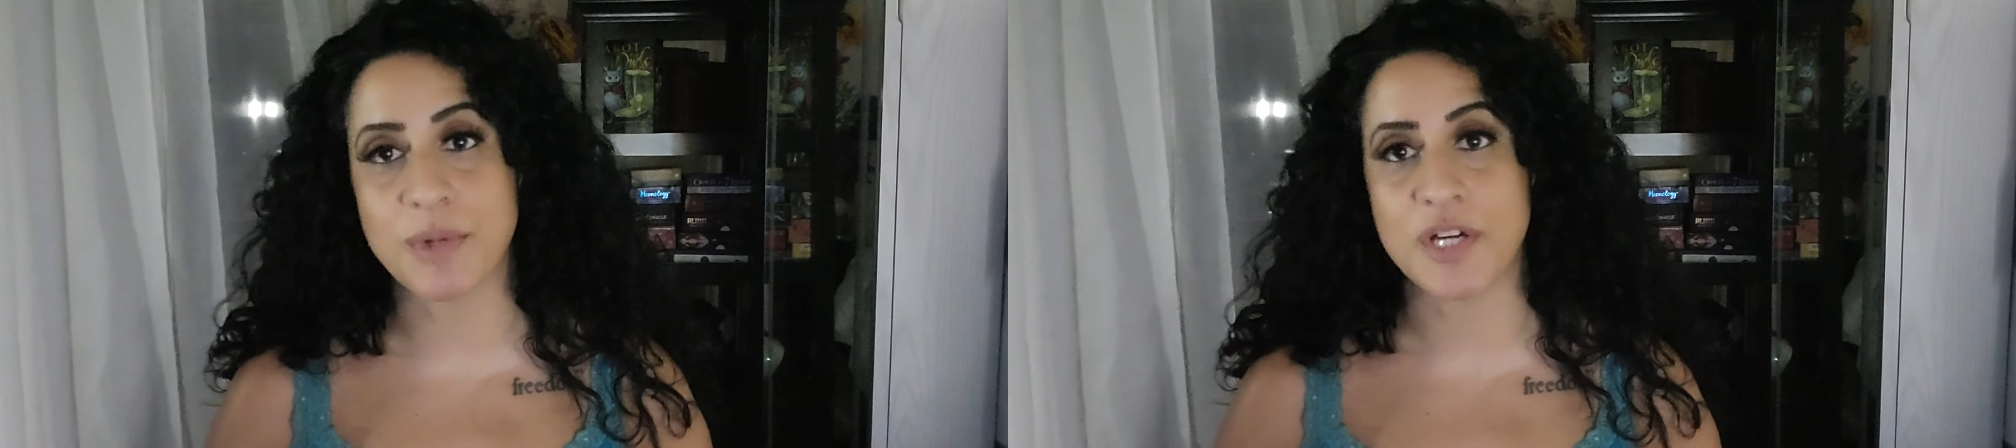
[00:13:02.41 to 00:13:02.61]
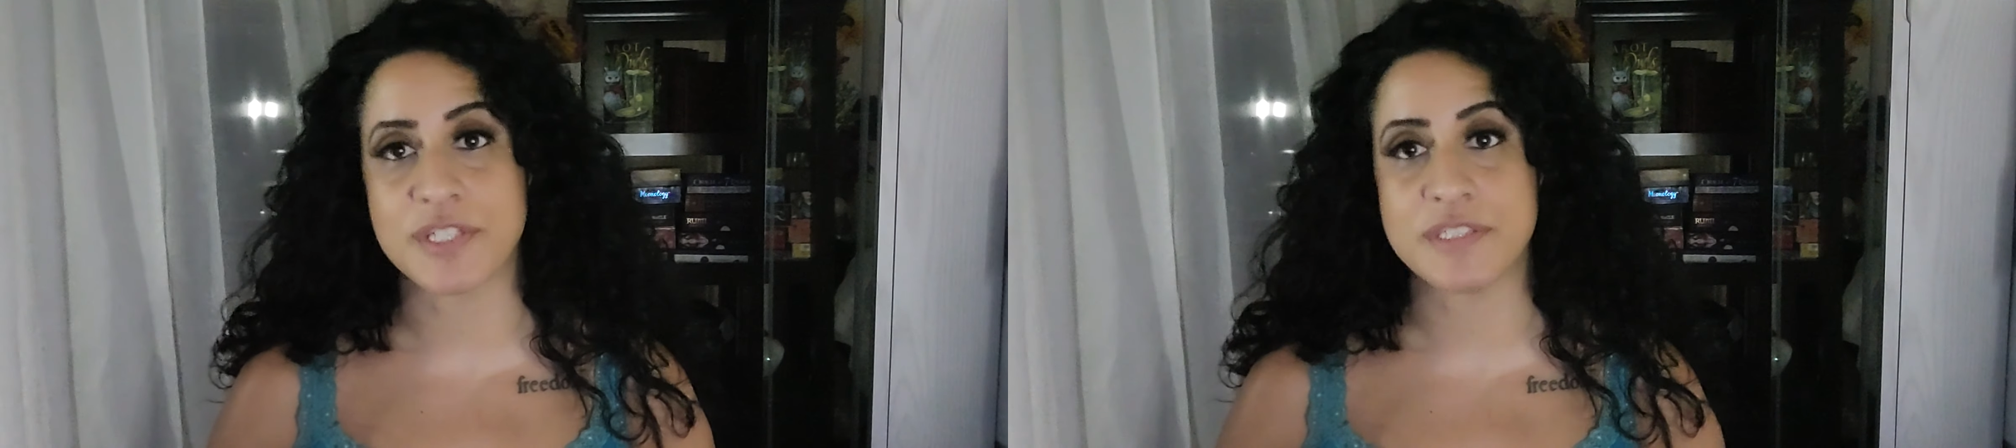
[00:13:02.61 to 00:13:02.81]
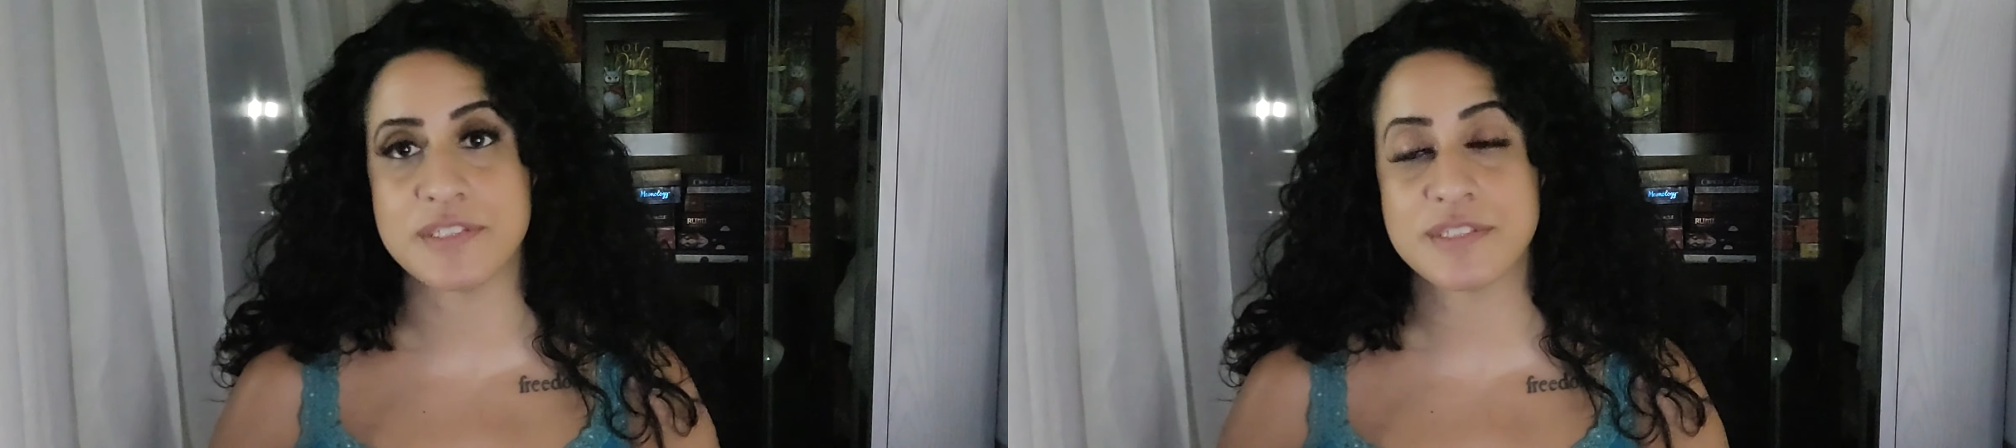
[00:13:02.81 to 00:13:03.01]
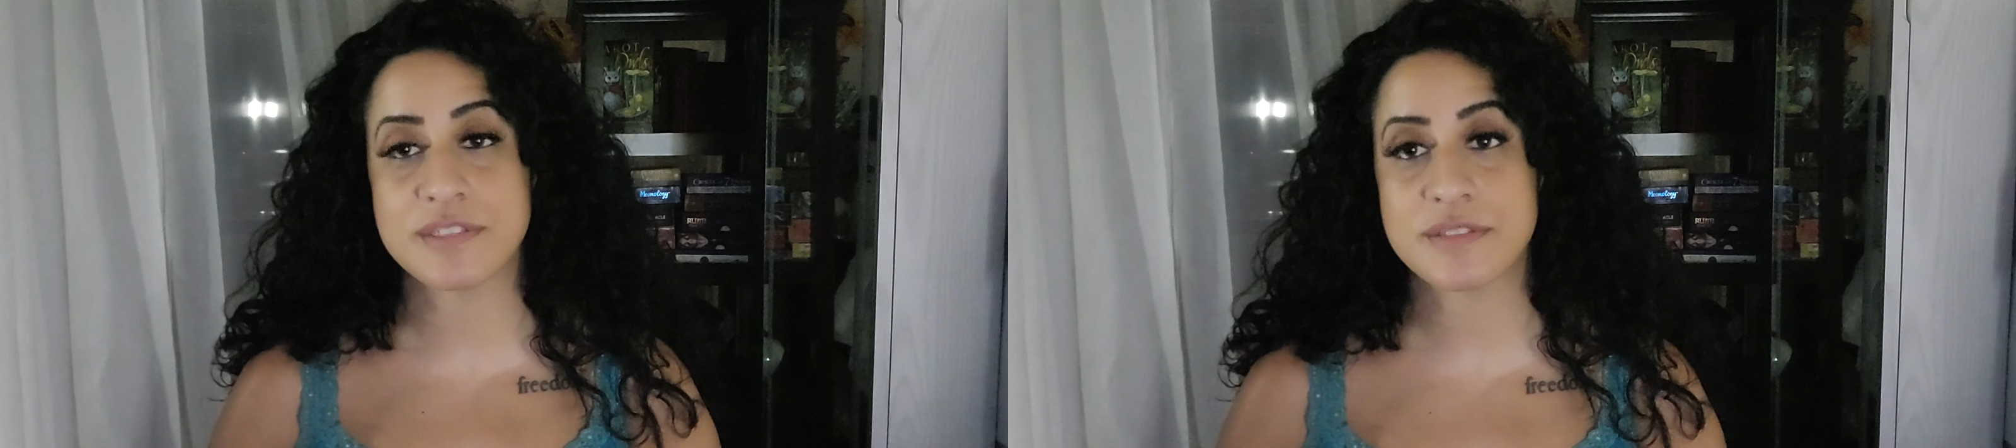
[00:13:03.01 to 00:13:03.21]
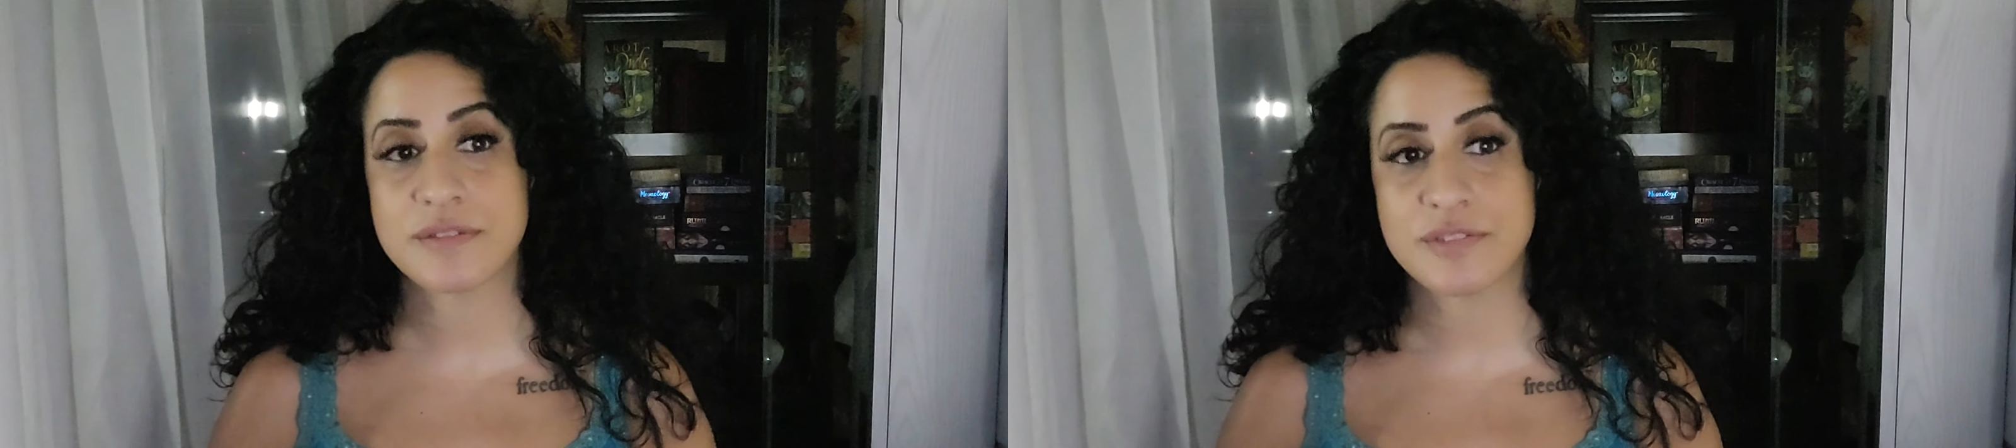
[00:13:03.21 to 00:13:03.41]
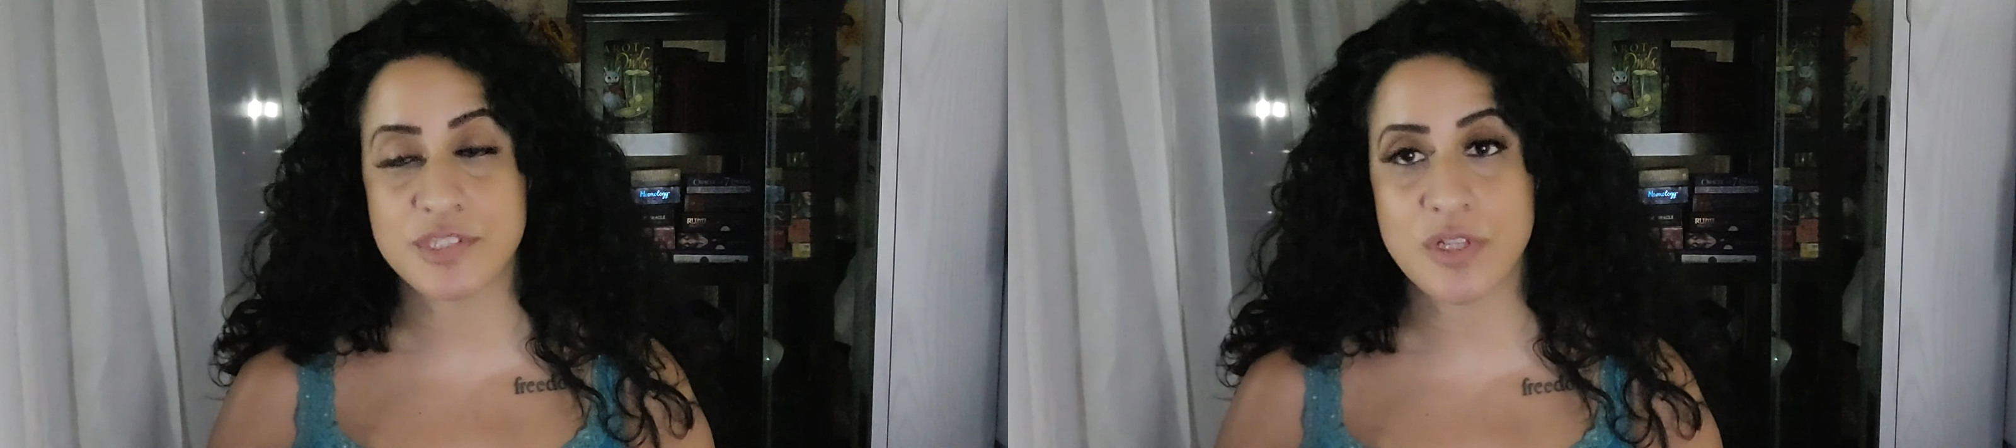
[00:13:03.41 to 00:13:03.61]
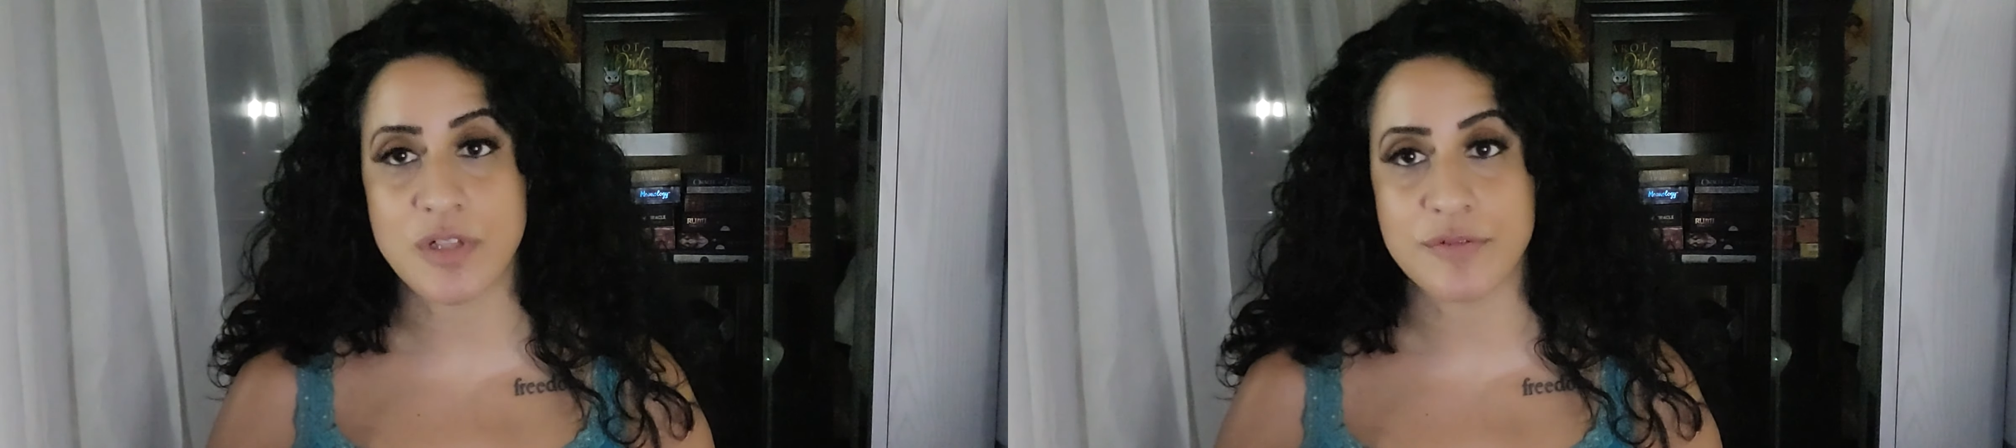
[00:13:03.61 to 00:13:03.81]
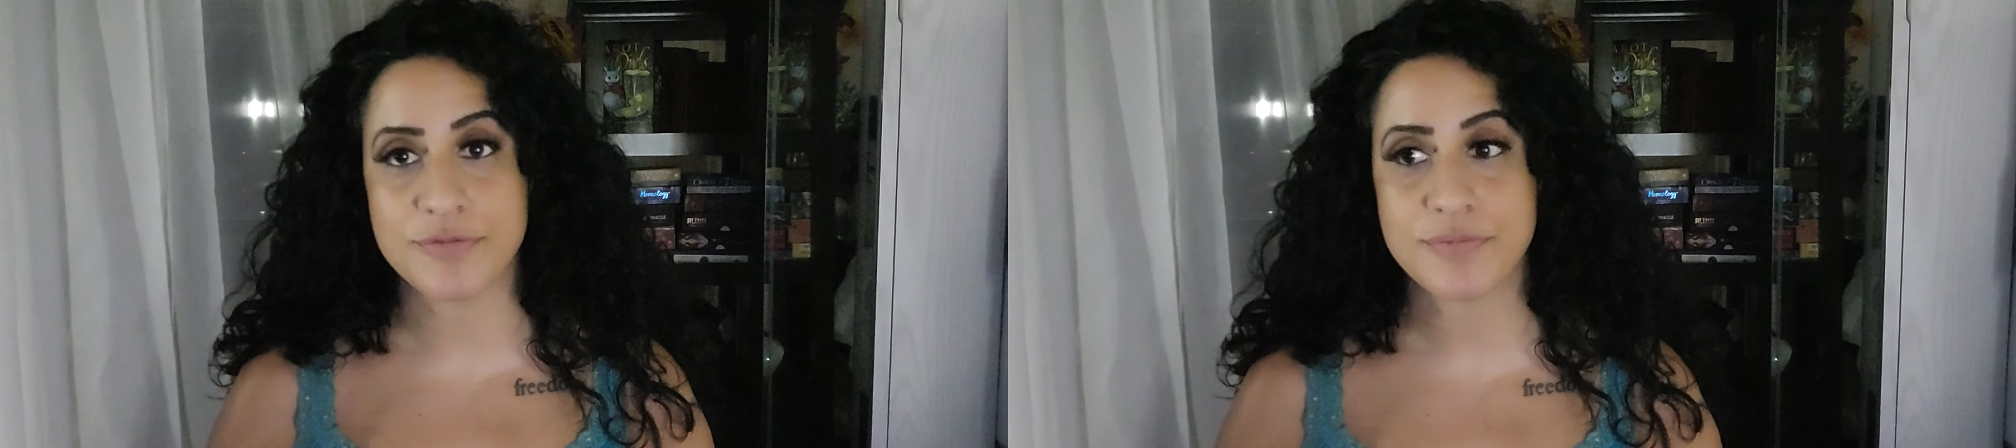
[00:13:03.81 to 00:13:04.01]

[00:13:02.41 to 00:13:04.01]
bodies dissolve.